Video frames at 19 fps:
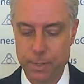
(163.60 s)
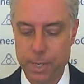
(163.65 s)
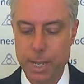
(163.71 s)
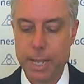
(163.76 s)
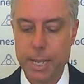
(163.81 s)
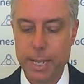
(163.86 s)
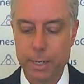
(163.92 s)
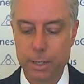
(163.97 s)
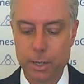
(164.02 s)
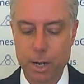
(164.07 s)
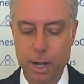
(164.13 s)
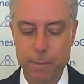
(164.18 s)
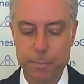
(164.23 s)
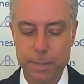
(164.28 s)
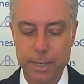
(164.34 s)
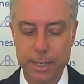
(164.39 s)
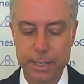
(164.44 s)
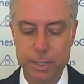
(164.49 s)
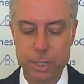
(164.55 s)
In
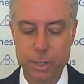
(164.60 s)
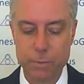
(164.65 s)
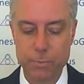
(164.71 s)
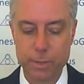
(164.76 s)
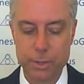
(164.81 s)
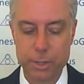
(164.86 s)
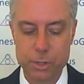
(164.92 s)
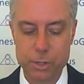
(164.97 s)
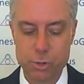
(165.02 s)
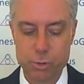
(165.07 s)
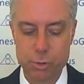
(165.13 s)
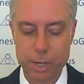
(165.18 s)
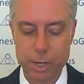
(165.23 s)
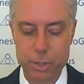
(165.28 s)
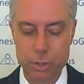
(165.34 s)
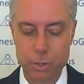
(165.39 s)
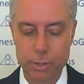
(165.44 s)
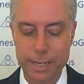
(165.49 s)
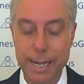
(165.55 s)
combination with the
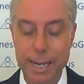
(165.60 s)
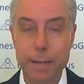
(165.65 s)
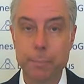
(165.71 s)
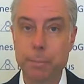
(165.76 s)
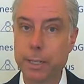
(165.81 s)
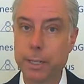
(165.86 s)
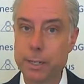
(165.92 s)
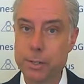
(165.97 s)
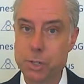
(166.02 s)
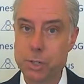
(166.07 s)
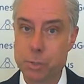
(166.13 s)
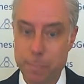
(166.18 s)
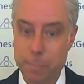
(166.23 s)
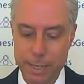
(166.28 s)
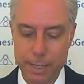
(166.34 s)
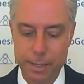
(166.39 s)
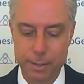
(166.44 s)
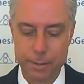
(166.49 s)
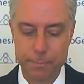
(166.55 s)
structure enabling
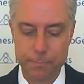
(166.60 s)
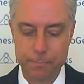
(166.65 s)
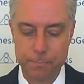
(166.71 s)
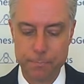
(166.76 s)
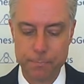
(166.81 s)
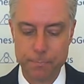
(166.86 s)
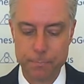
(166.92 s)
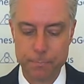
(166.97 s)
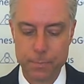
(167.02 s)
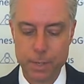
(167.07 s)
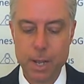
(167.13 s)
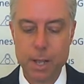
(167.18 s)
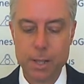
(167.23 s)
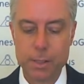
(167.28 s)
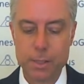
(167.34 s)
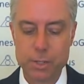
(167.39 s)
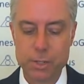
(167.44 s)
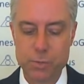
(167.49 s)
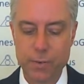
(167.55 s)
spin,
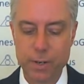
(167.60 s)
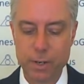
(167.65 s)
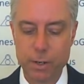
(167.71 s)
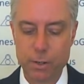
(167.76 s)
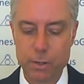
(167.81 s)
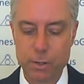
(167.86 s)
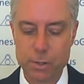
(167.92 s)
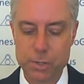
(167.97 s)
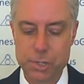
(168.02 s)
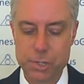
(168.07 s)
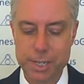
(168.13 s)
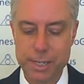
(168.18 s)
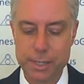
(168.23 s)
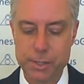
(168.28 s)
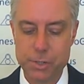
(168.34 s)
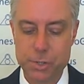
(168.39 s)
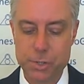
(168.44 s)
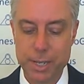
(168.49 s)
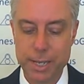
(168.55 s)
the spherical
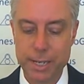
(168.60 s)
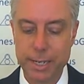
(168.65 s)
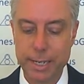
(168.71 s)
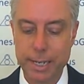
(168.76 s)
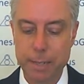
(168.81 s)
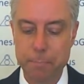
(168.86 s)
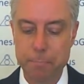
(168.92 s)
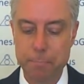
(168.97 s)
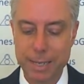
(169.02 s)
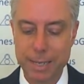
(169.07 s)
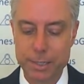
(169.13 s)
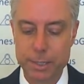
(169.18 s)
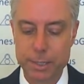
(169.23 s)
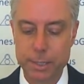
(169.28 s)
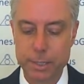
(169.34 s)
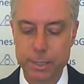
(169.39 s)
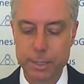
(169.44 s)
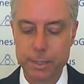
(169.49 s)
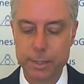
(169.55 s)
seeds then emit
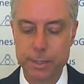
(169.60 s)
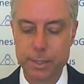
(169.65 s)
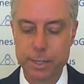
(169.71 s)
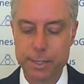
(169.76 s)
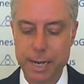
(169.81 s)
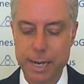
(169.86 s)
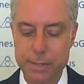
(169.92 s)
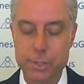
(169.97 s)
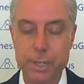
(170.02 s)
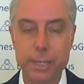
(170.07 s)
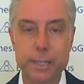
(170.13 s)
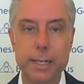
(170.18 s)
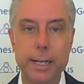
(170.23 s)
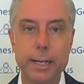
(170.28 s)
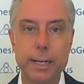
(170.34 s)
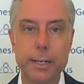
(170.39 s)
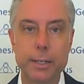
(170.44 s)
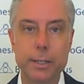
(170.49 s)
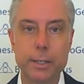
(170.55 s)
the
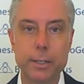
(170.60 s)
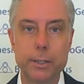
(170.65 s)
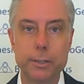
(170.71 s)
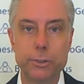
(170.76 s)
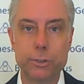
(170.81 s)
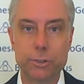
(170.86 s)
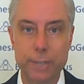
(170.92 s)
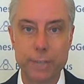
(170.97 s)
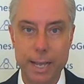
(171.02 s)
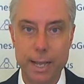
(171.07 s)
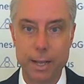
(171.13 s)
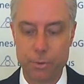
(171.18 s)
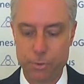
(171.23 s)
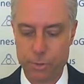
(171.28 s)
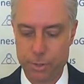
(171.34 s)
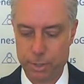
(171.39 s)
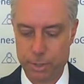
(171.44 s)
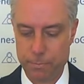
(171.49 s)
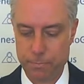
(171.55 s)
designated
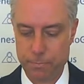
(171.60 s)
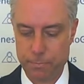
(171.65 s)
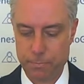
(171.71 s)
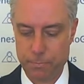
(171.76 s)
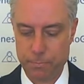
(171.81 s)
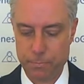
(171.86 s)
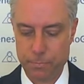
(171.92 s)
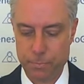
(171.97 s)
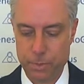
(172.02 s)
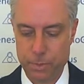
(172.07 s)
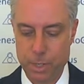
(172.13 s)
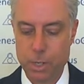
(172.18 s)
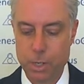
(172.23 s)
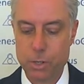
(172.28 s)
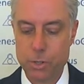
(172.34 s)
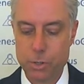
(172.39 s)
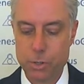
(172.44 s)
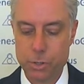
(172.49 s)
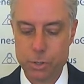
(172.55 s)
sound.
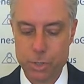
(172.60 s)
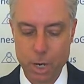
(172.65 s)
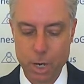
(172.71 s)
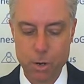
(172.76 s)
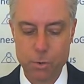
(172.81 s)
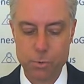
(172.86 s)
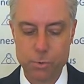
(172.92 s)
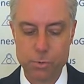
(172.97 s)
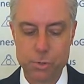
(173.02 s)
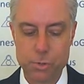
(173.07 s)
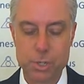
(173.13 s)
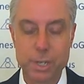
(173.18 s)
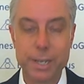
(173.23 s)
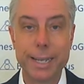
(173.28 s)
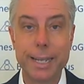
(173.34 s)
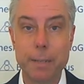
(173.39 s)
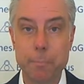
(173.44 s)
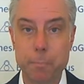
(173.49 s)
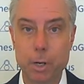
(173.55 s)
Toes
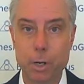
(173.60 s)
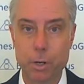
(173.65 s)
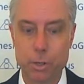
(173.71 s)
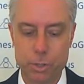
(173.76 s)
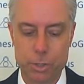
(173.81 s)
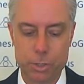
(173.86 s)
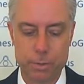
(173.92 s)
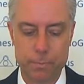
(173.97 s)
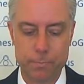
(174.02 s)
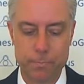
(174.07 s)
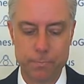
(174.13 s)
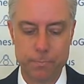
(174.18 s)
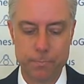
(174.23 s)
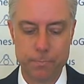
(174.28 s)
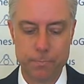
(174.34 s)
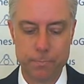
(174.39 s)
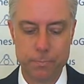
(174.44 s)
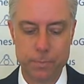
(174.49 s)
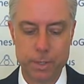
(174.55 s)
emerge,
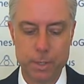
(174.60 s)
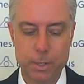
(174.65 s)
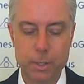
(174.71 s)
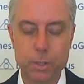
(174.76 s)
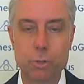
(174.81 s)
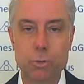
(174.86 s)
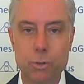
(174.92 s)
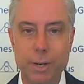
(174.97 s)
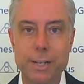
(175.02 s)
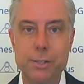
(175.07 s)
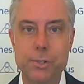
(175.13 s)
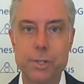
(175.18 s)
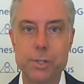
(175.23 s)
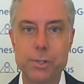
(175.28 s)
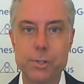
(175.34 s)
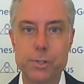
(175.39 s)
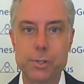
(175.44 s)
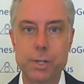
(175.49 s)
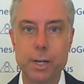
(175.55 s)

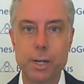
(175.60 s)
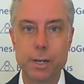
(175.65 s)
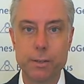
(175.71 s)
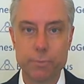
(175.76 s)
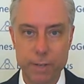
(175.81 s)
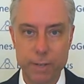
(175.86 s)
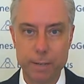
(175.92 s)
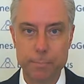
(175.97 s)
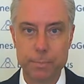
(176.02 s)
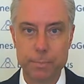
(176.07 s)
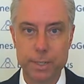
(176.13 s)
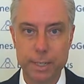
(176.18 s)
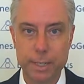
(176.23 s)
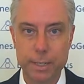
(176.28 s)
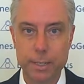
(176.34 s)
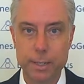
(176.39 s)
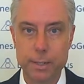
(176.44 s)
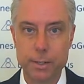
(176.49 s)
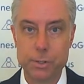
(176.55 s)
traces of
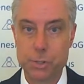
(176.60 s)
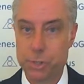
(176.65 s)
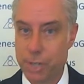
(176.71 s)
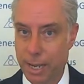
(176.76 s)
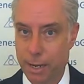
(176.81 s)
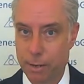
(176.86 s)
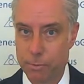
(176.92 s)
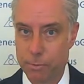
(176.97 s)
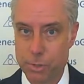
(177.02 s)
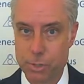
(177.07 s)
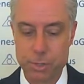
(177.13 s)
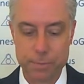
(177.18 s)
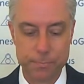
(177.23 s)
empty sounds.